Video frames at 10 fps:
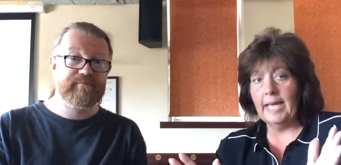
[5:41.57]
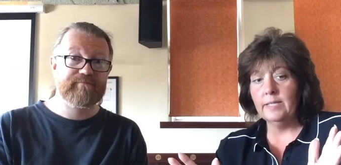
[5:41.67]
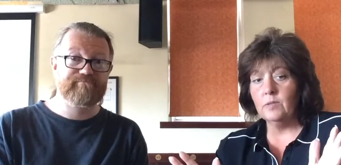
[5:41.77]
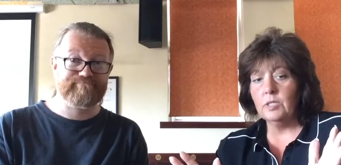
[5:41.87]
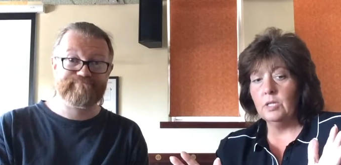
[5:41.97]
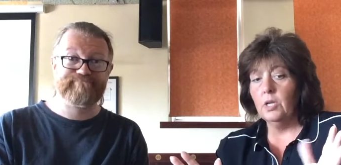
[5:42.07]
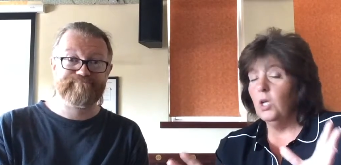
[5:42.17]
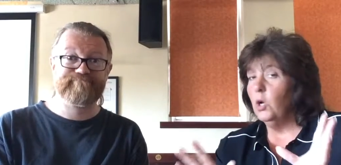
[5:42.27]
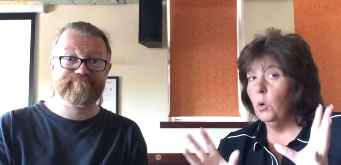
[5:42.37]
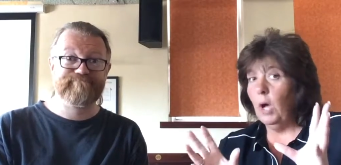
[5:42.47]
Speaker 1: out. Mm.
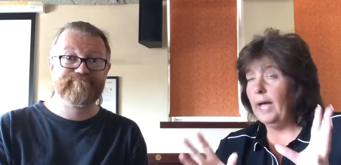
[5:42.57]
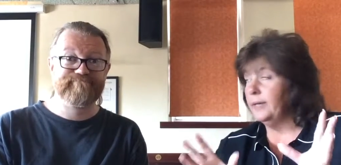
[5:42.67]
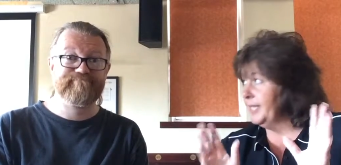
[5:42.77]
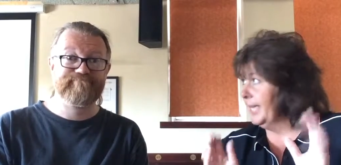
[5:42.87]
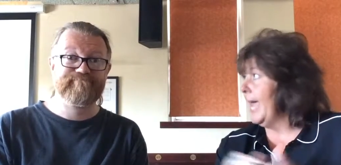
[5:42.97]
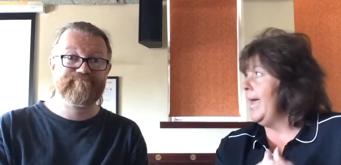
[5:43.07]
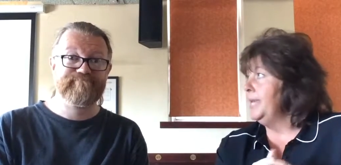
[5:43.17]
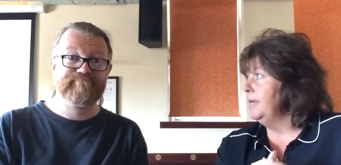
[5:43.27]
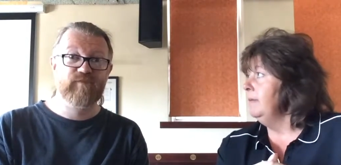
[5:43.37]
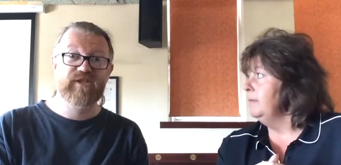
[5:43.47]
And
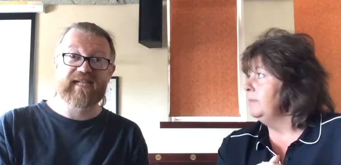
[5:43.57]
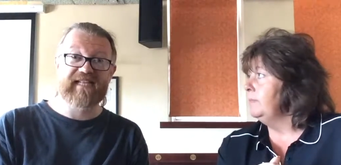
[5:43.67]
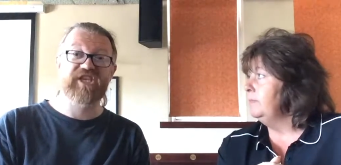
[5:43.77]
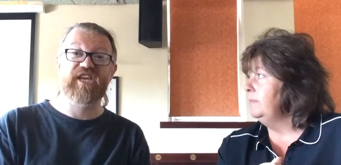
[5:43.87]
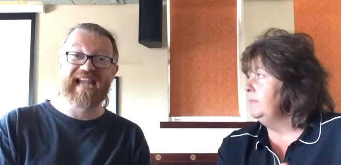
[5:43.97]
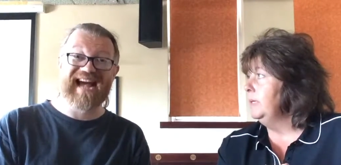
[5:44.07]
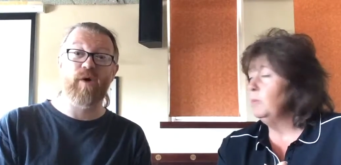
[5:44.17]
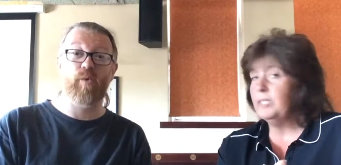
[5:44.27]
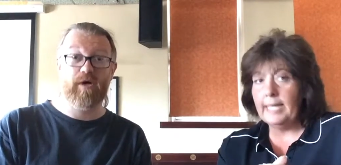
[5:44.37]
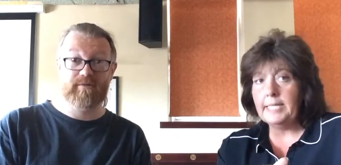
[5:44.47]
again... We're telling you now.
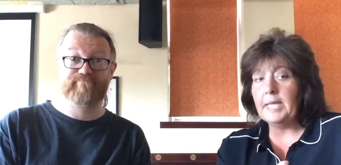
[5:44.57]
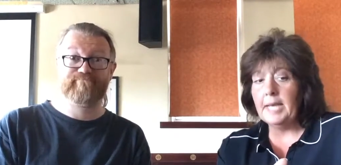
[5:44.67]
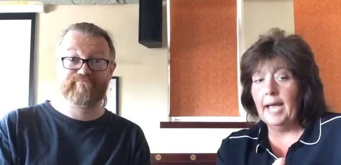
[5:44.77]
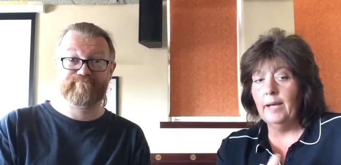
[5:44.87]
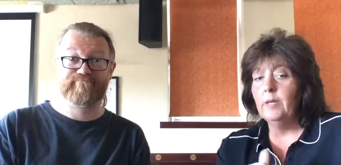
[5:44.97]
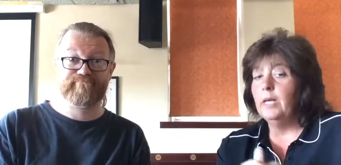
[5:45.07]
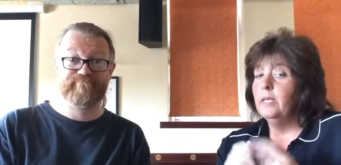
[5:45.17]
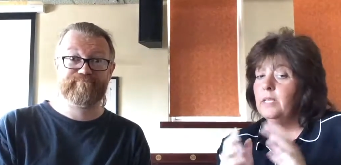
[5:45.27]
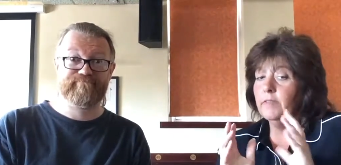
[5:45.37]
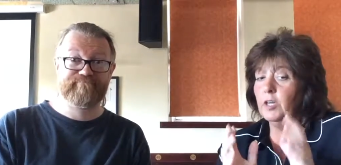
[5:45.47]
We're telling you now.
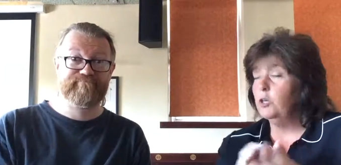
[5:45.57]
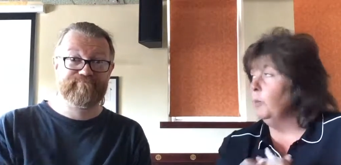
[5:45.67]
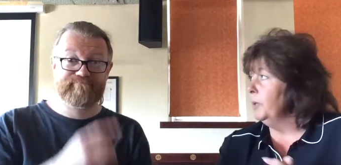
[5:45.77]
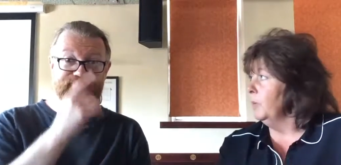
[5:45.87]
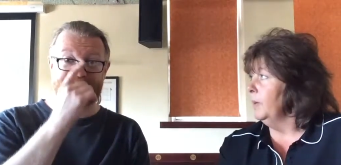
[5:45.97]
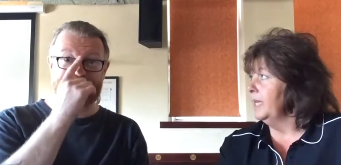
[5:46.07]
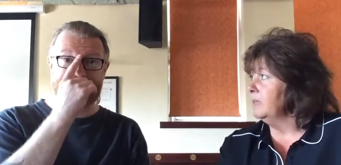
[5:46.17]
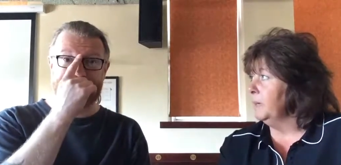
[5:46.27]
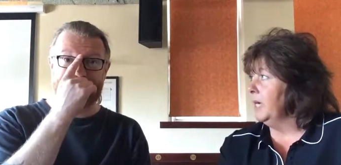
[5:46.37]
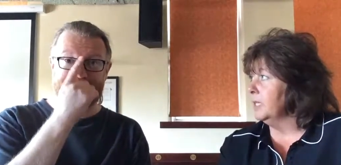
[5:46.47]
You've got a couple of weeks
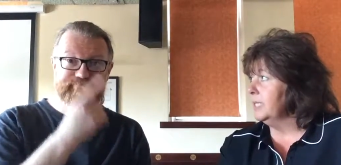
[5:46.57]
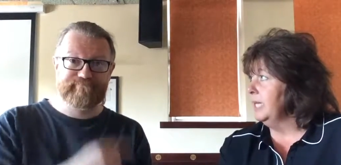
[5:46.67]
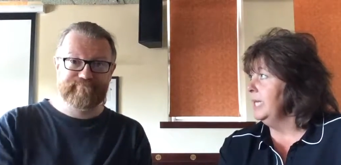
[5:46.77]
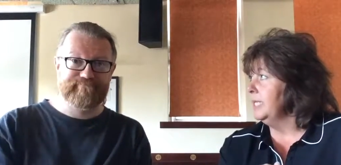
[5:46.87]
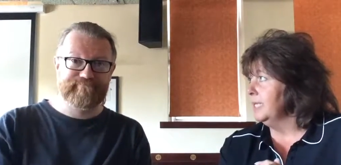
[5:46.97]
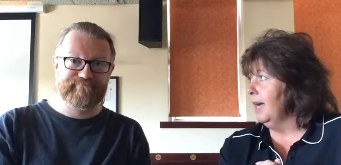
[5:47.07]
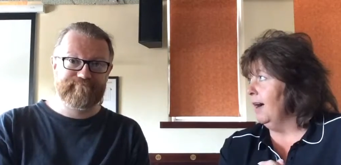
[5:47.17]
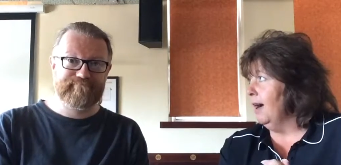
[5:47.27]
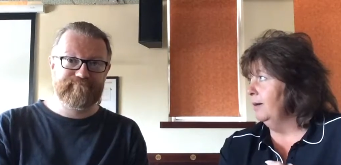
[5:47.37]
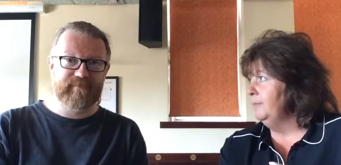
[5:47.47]
because tickets
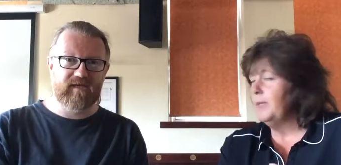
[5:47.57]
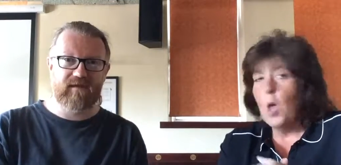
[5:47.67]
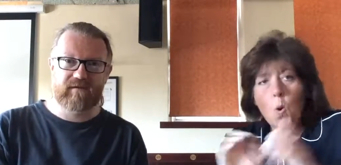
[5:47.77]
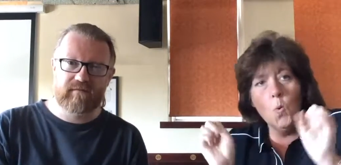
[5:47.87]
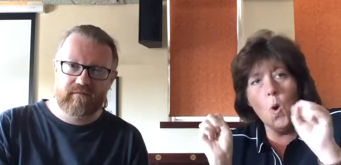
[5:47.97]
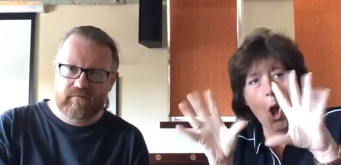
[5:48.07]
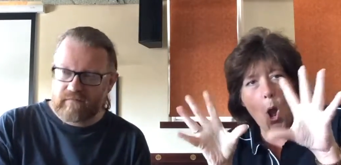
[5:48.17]
are... Oh. Woo,